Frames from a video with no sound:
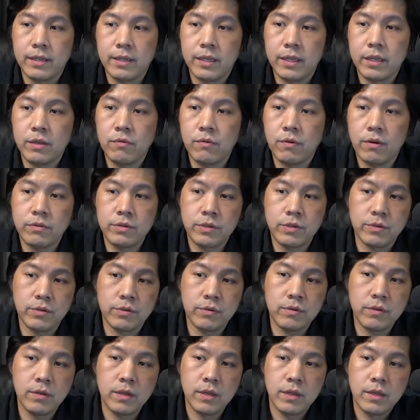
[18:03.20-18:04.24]
equal
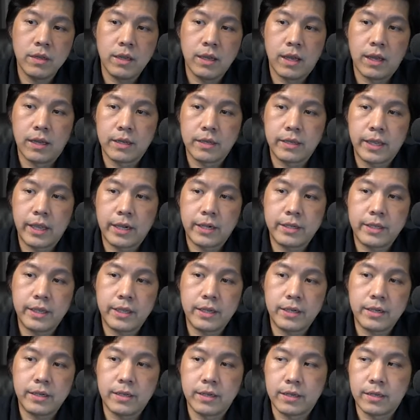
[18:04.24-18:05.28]
to
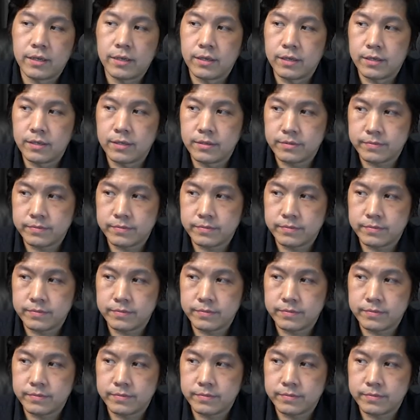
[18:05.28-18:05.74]
getting the